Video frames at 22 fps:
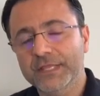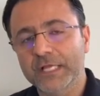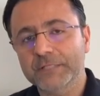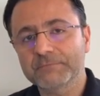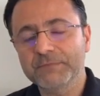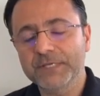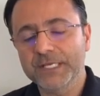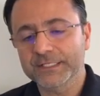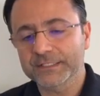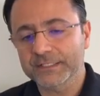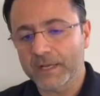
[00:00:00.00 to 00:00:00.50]

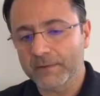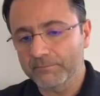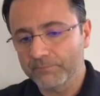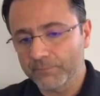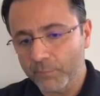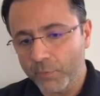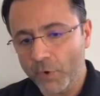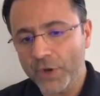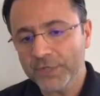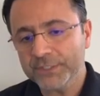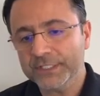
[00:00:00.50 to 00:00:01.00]
That means I'm
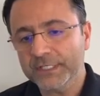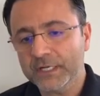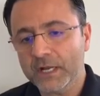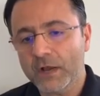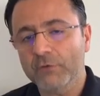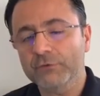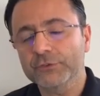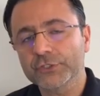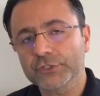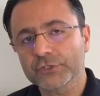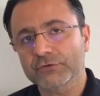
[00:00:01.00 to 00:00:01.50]
pointing
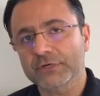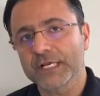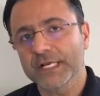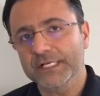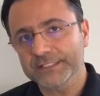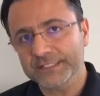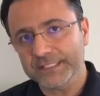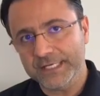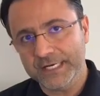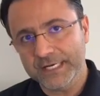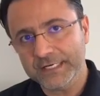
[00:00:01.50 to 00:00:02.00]
out
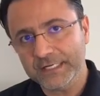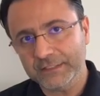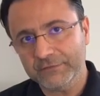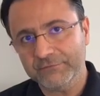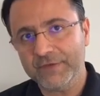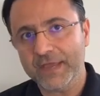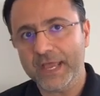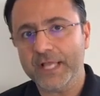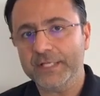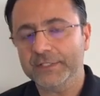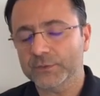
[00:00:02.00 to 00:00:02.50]
trades in
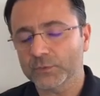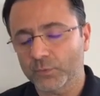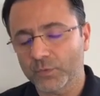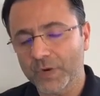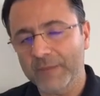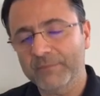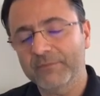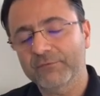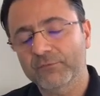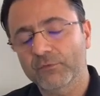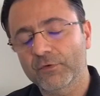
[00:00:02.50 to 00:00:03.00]
advance,
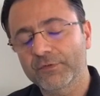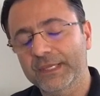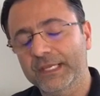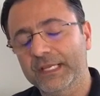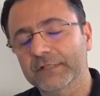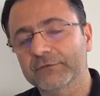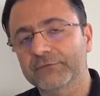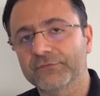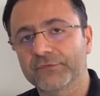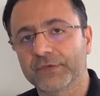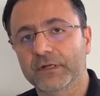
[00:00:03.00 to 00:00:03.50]
way before they
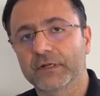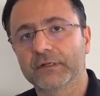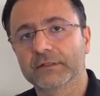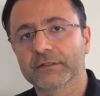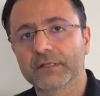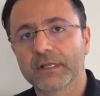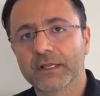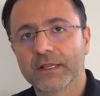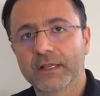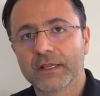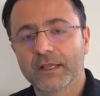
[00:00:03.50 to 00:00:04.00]
get
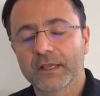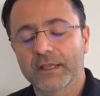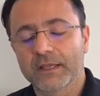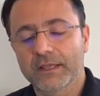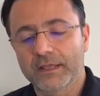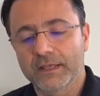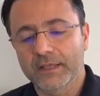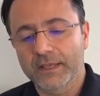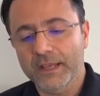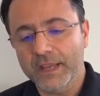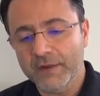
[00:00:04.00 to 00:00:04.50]
filled,
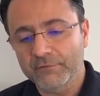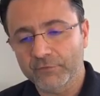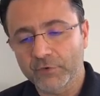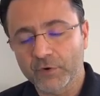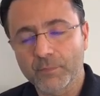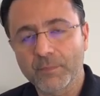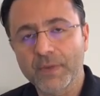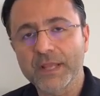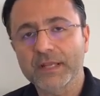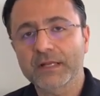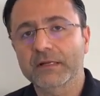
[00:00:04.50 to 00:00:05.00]
in
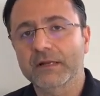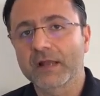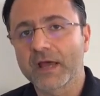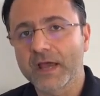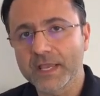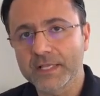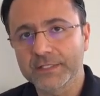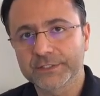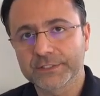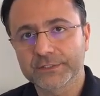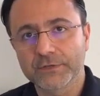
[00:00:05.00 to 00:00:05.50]
front of my
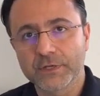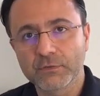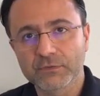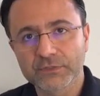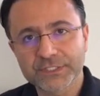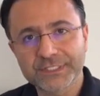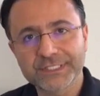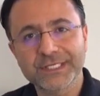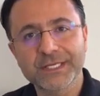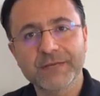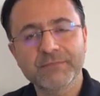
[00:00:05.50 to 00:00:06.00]
clients. So you'll
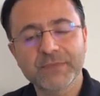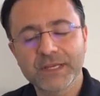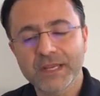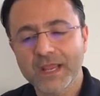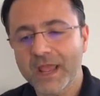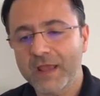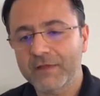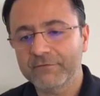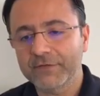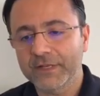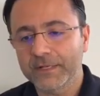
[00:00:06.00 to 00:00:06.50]
see me
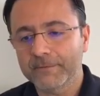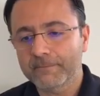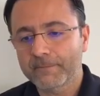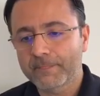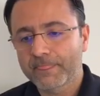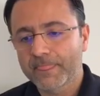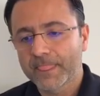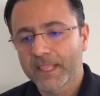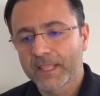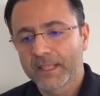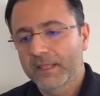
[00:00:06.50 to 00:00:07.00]
having
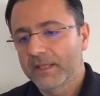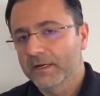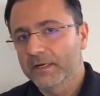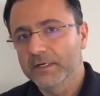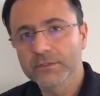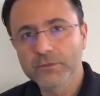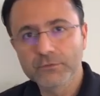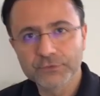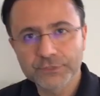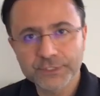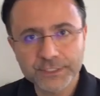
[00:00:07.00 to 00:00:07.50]

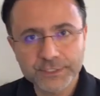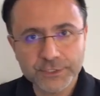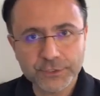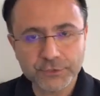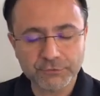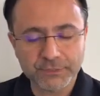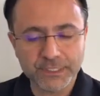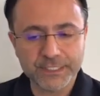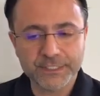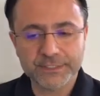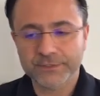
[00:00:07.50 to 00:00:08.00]
losing
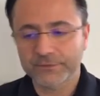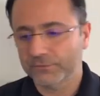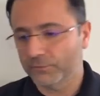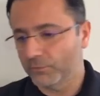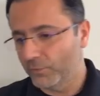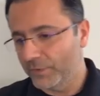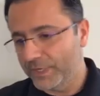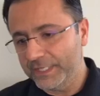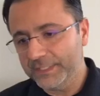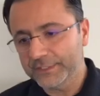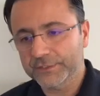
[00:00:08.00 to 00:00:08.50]
streaks,
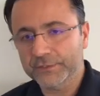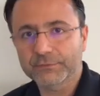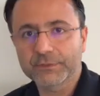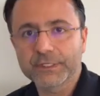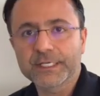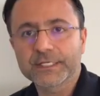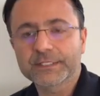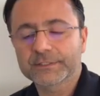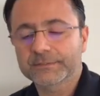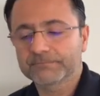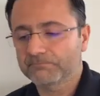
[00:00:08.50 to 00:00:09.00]
winning
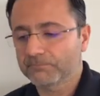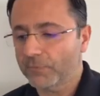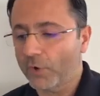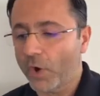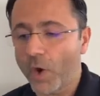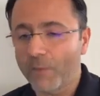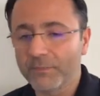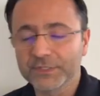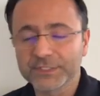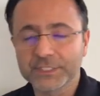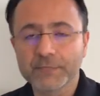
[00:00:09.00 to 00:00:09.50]
streaks,
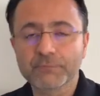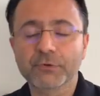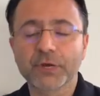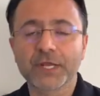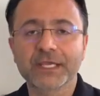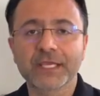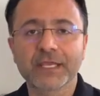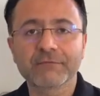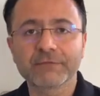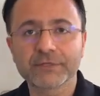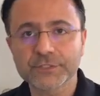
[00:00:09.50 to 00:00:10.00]
obviously
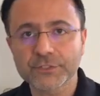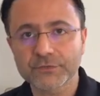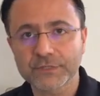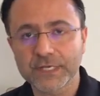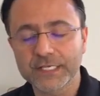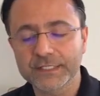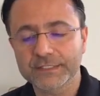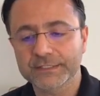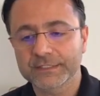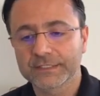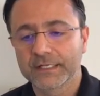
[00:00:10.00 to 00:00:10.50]
break-even
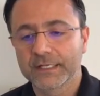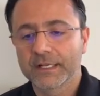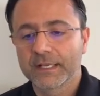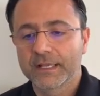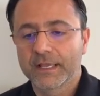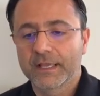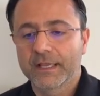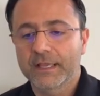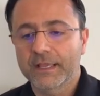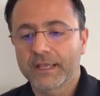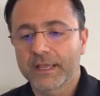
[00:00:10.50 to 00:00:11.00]
trades,
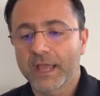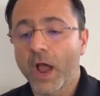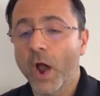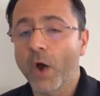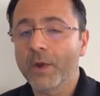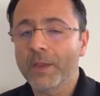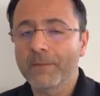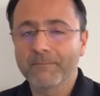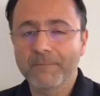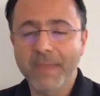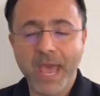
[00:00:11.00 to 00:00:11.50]

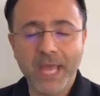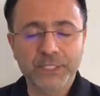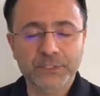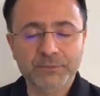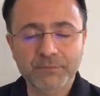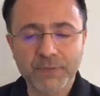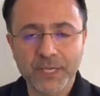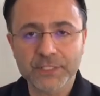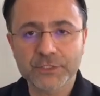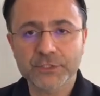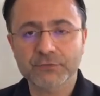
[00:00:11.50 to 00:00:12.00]
how I manage
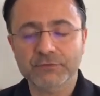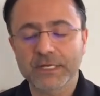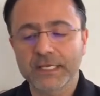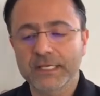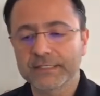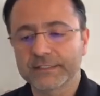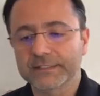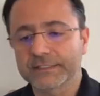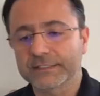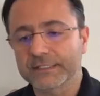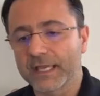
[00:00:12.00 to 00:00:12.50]
my
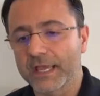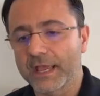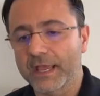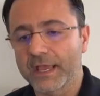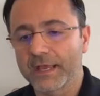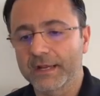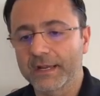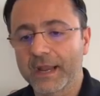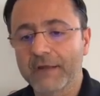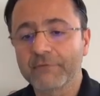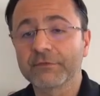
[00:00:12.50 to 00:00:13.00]
trades,
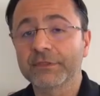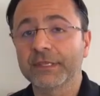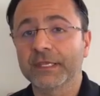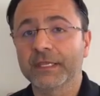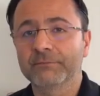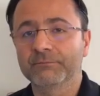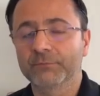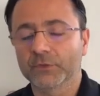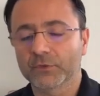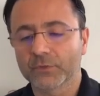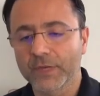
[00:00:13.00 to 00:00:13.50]
and everything
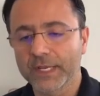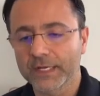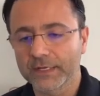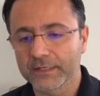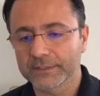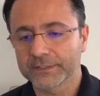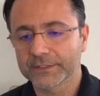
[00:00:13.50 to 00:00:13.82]
in between.